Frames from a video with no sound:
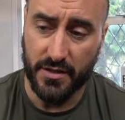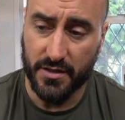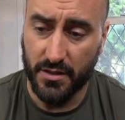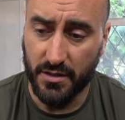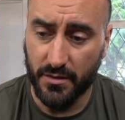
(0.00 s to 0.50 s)

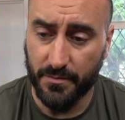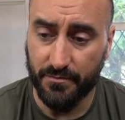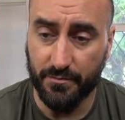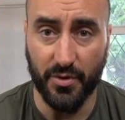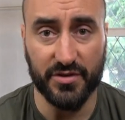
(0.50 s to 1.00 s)
The
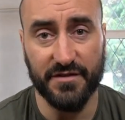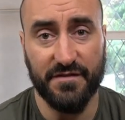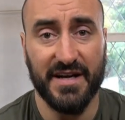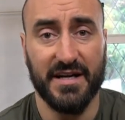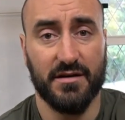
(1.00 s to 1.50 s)
body
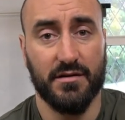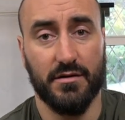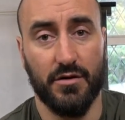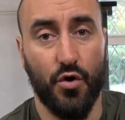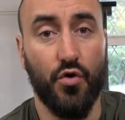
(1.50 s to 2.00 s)
fat
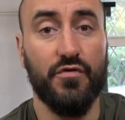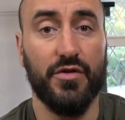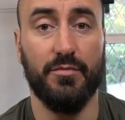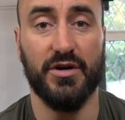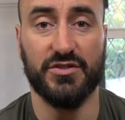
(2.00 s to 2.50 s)
over
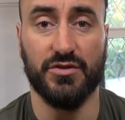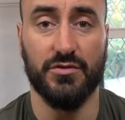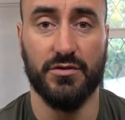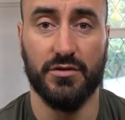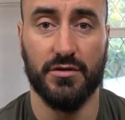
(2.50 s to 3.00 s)
the
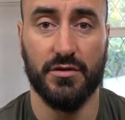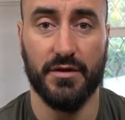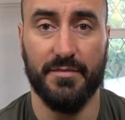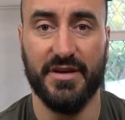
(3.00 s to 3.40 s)
muscle, it